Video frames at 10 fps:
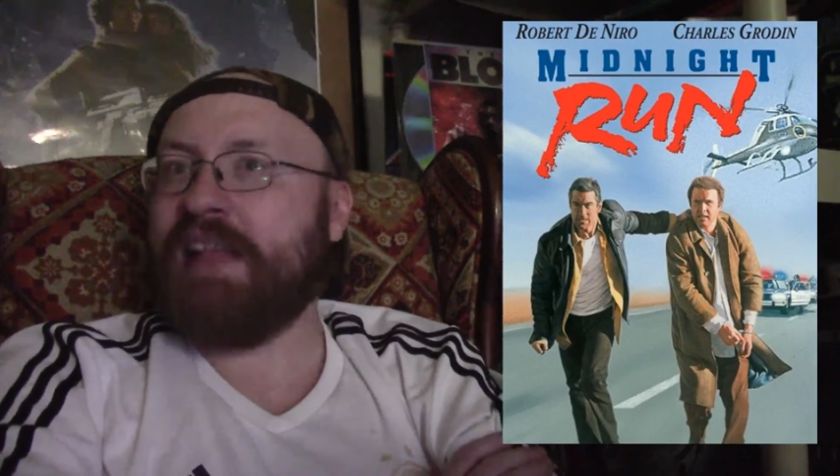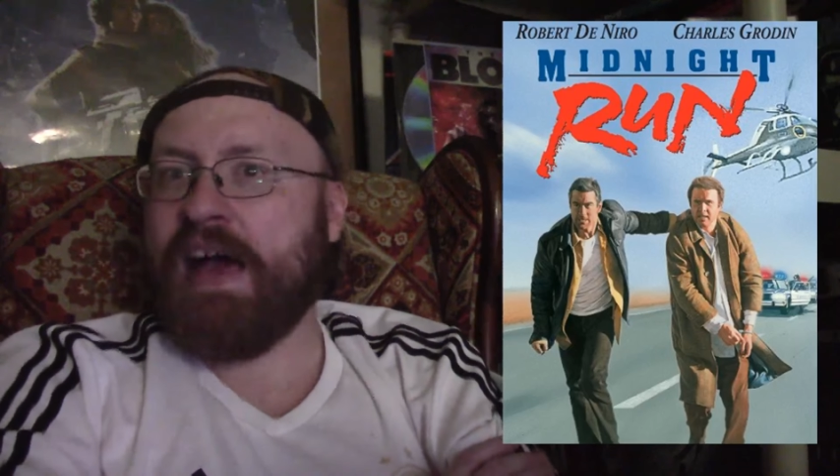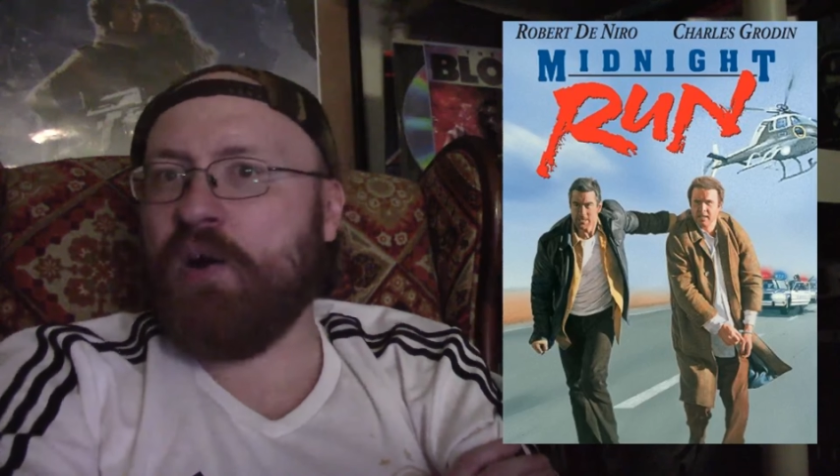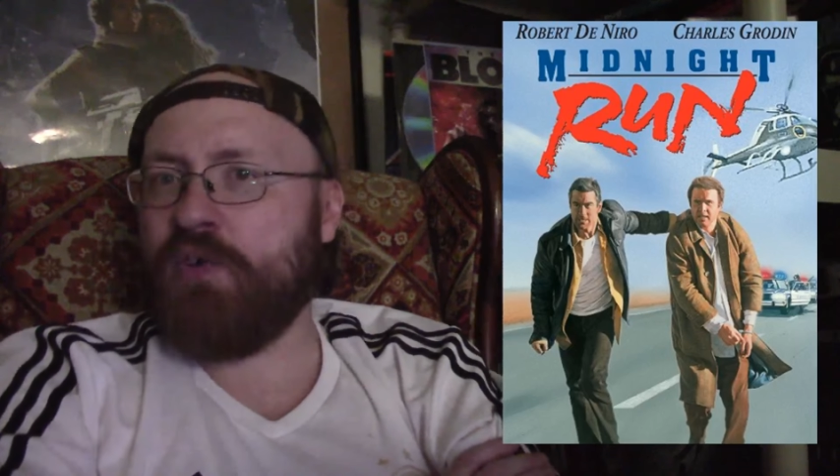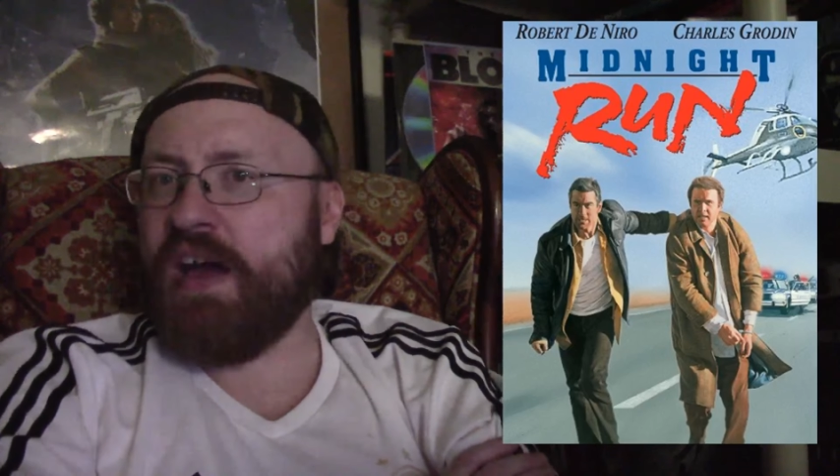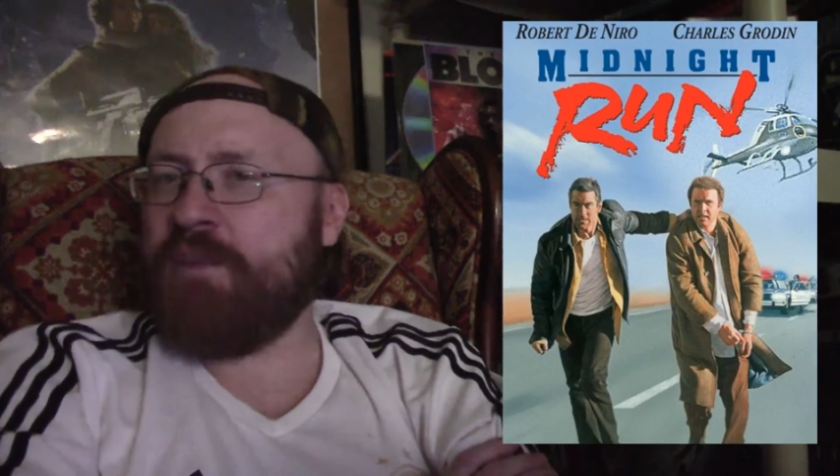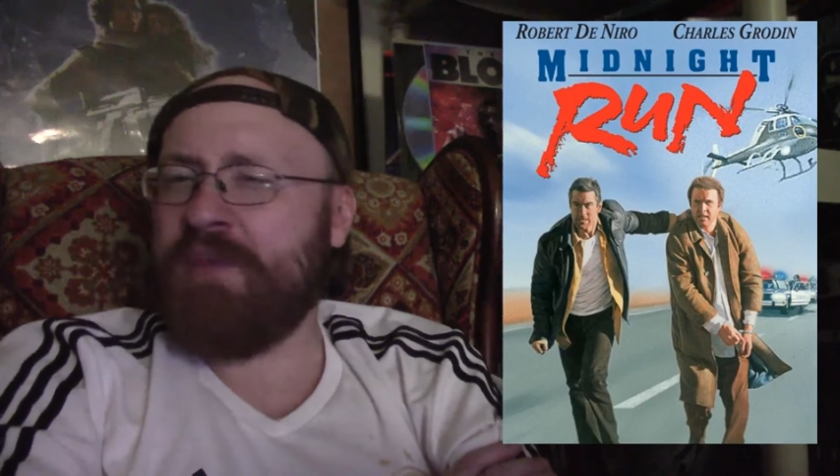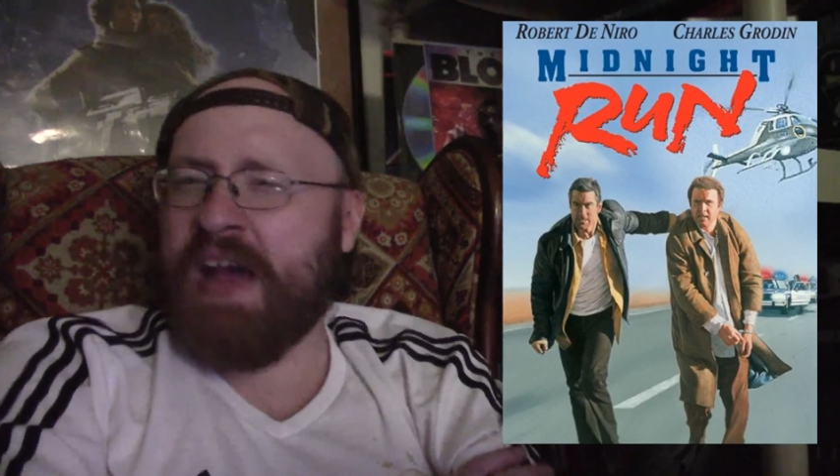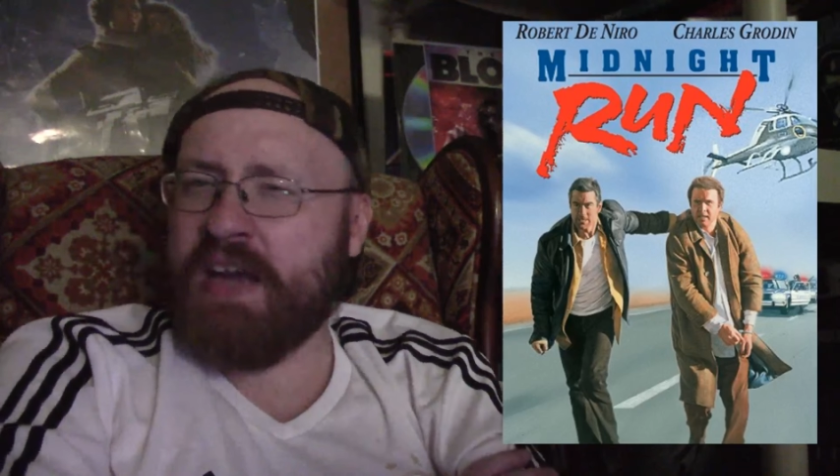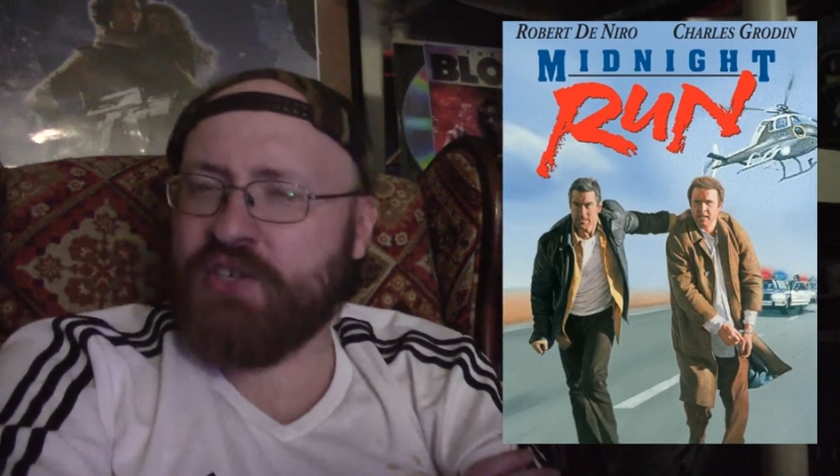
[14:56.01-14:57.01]
loud,
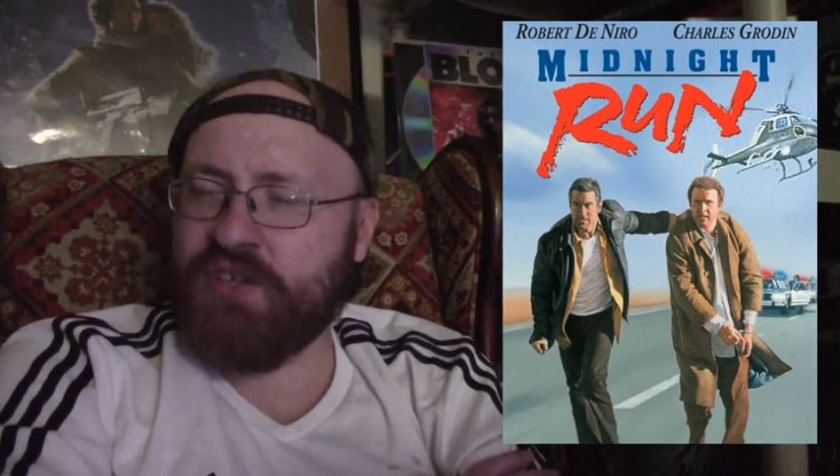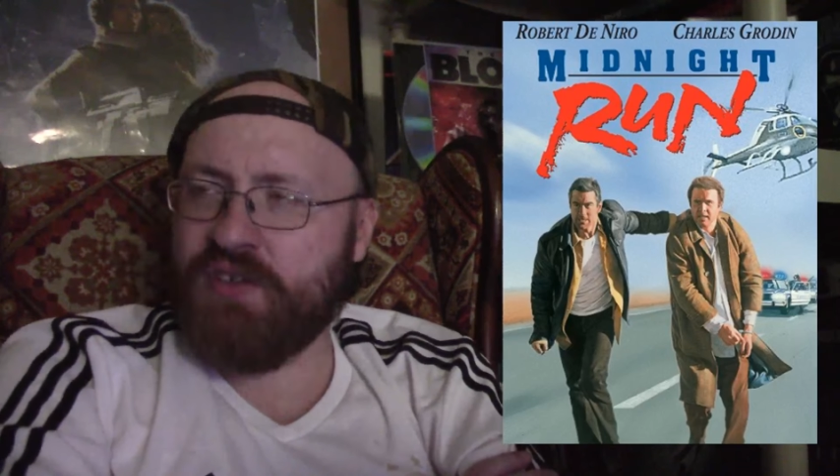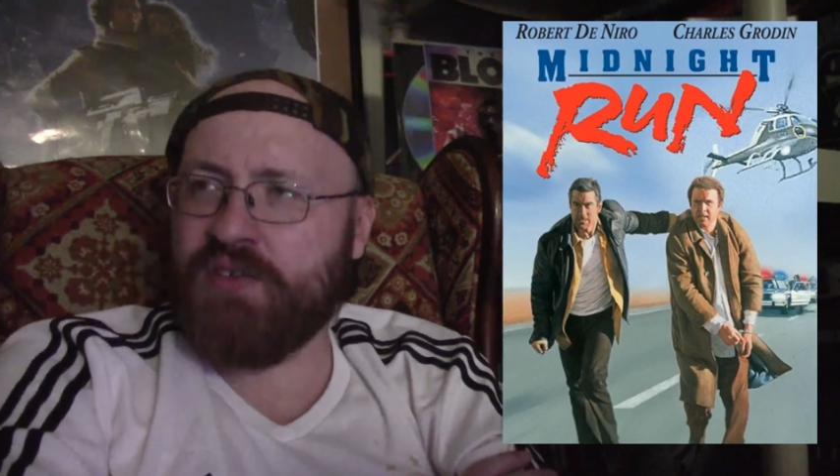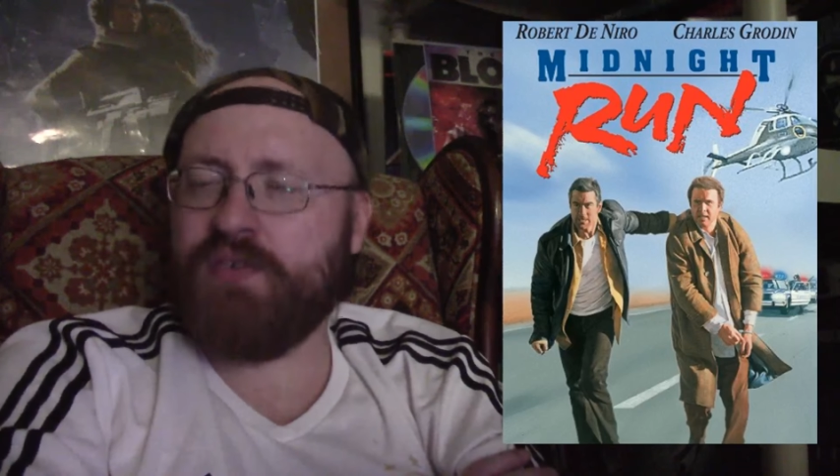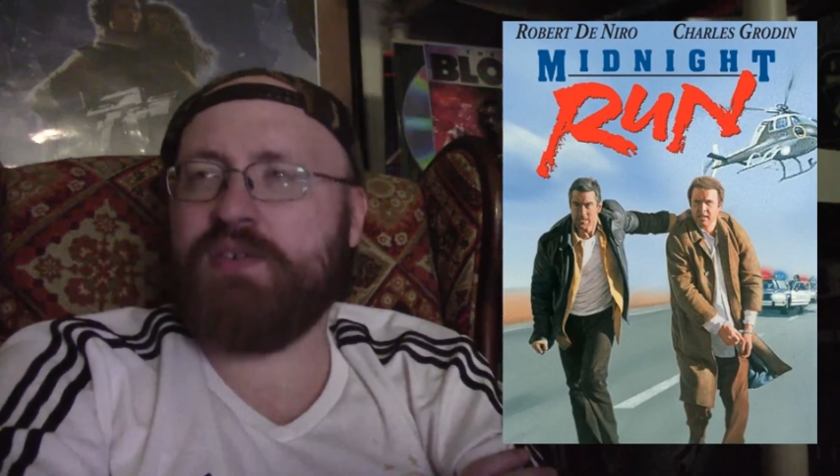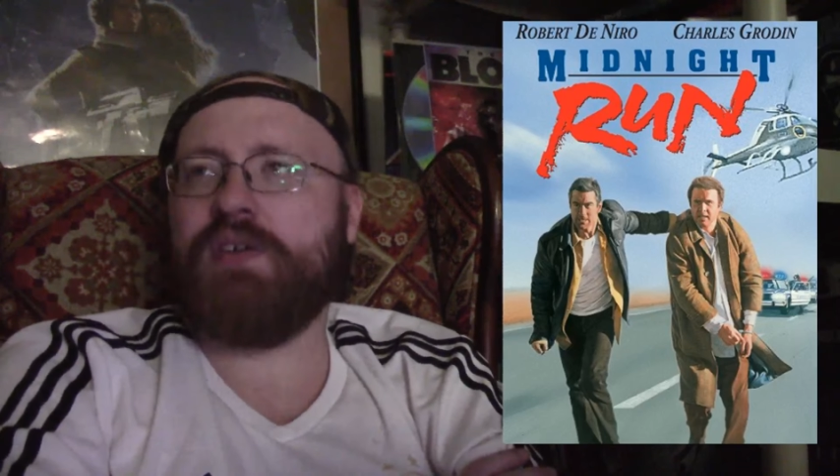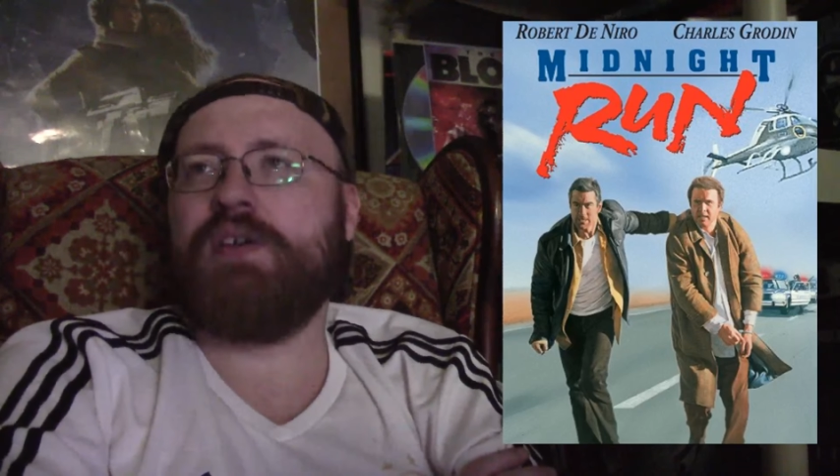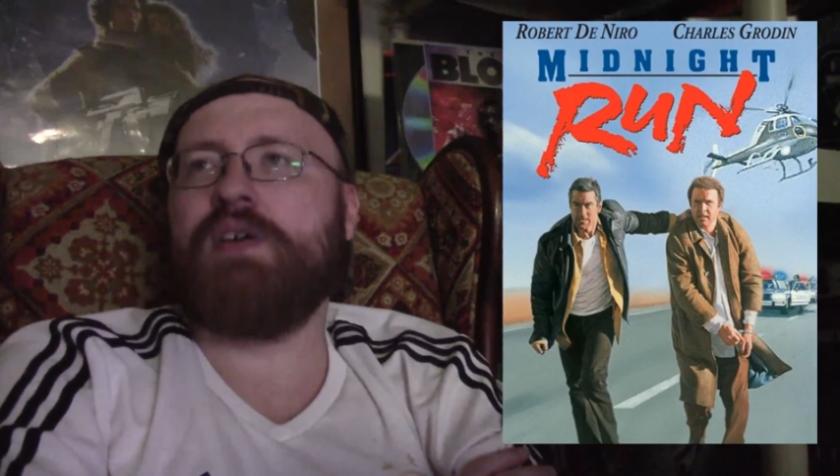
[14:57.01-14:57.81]
obnoxious,